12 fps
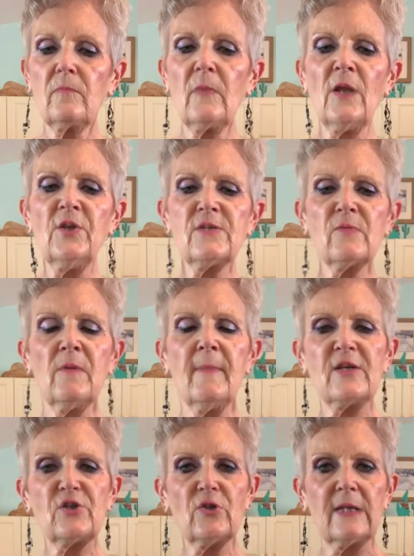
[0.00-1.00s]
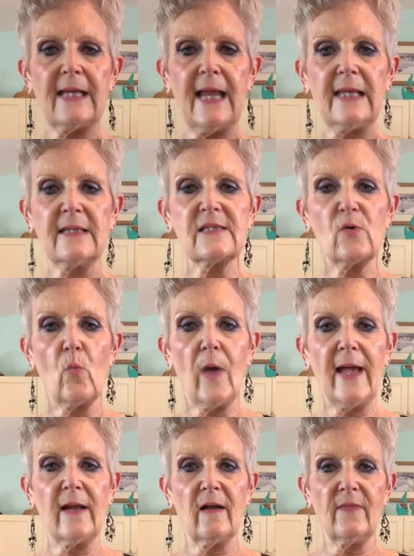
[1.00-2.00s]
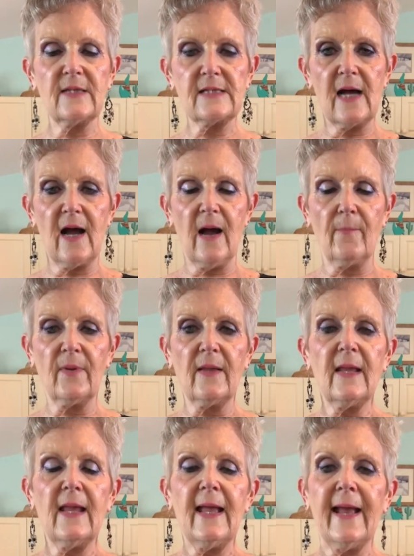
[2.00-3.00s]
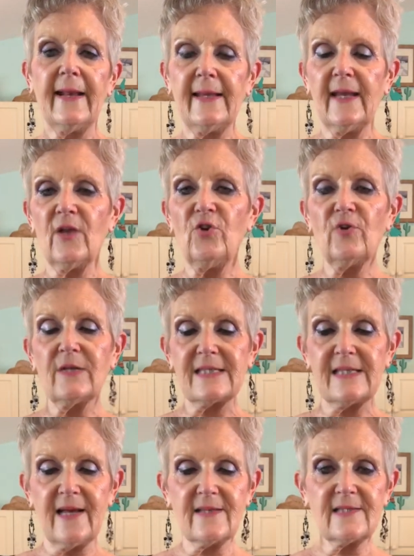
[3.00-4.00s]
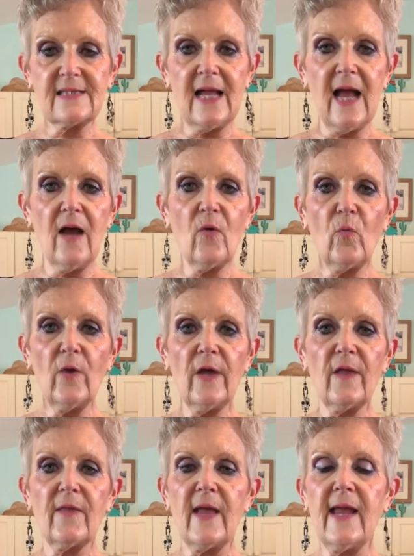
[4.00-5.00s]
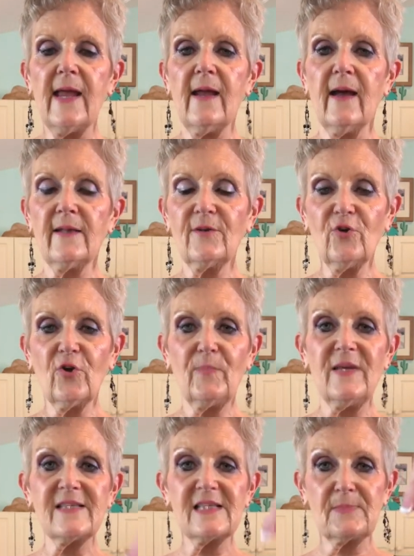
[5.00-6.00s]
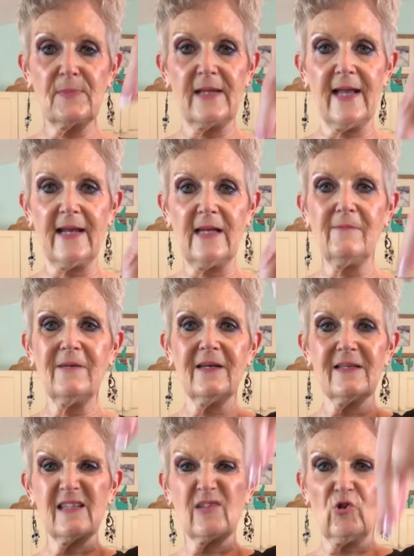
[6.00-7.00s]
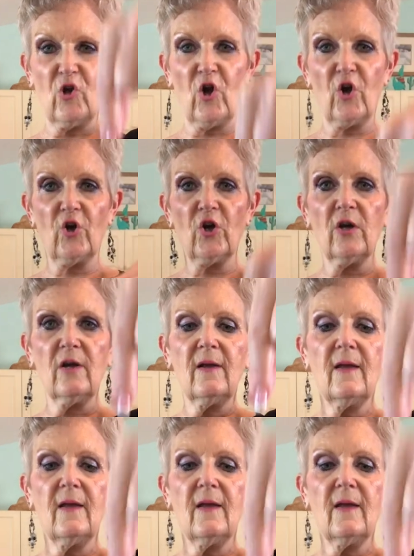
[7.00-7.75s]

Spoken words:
You just want to make sure the cake isn't wet on the top. And again, you can test that with a uncooked piece of spaghetti because it's longer.